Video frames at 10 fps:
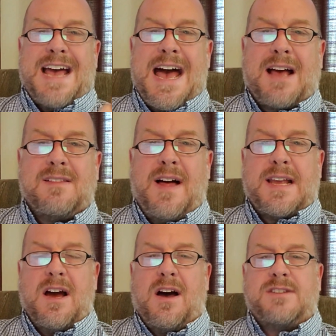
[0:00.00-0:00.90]
act
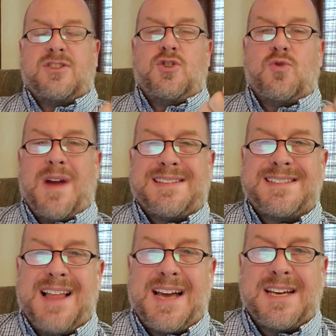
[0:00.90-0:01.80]
like us,
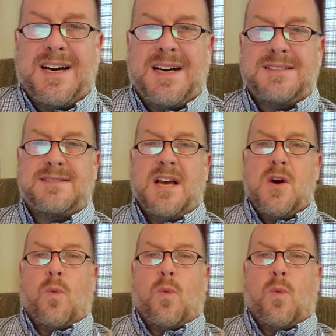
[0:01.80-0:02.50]
dress like us,